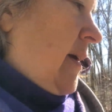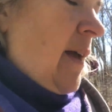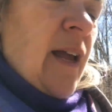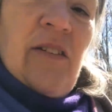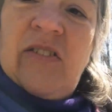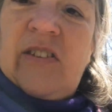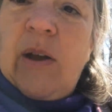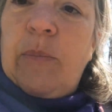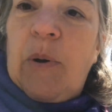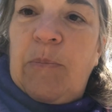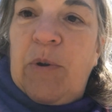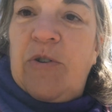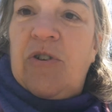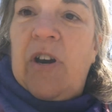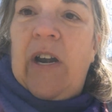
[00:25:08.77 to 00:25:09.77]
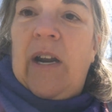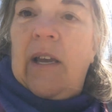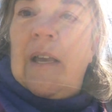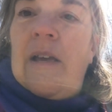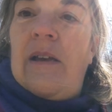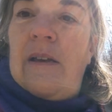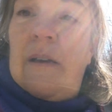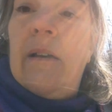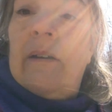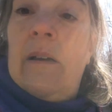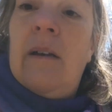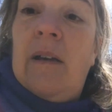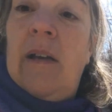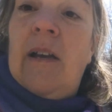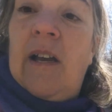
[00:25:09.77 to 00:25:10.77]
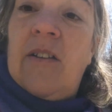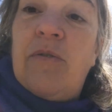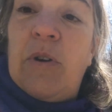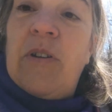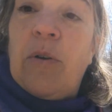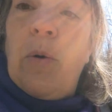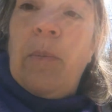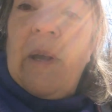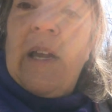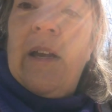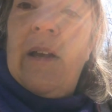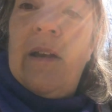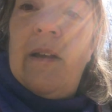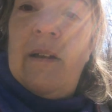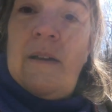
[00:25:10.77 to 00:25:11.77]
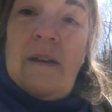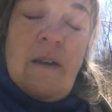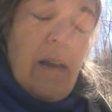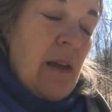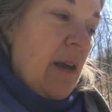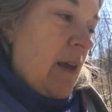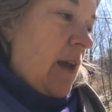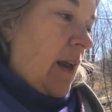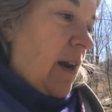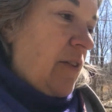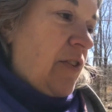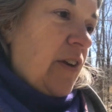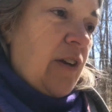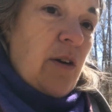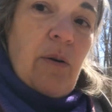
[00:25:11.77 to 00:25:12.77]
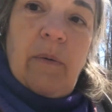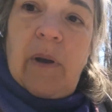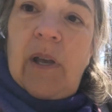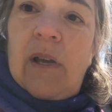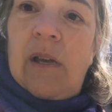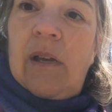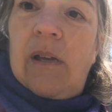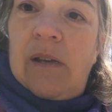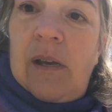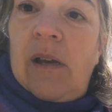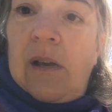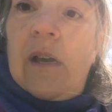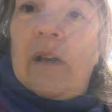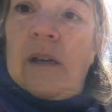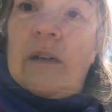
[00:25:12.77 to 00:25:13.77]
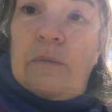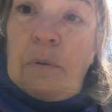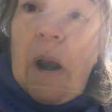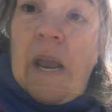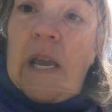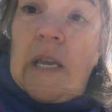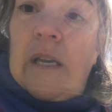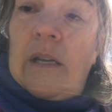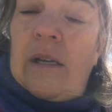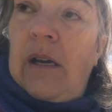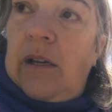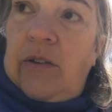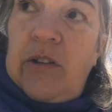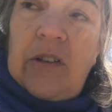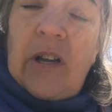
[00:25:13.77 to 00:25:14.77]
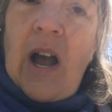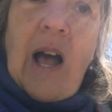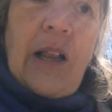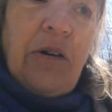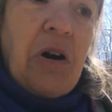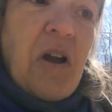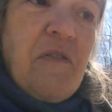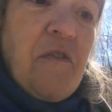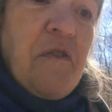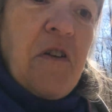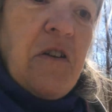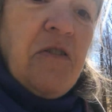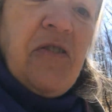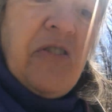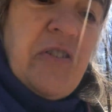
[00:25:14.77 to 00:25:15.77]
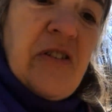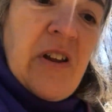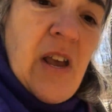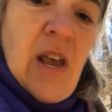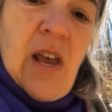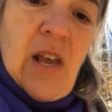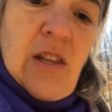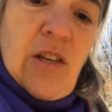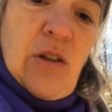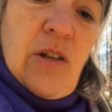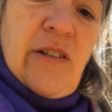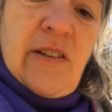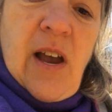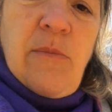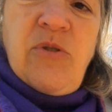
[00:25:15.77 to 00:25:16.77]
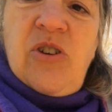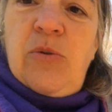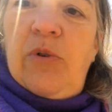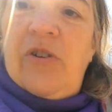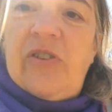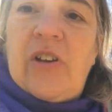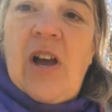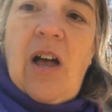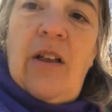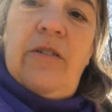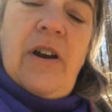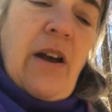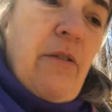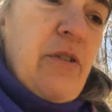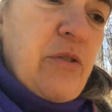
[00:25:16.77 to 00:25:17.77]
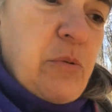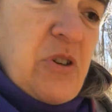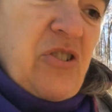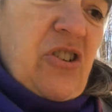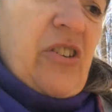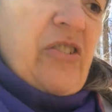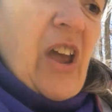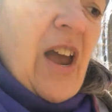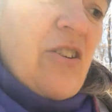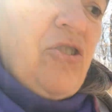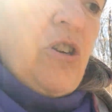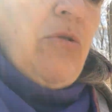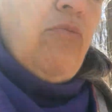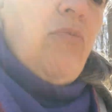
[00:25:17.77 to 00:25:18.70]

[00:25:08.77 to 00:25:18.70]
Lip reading: and step up your training. That's what he told me. And I was like, you know what? You're right. And I took the collar off of her. The only time she wears a collar now is when she's actually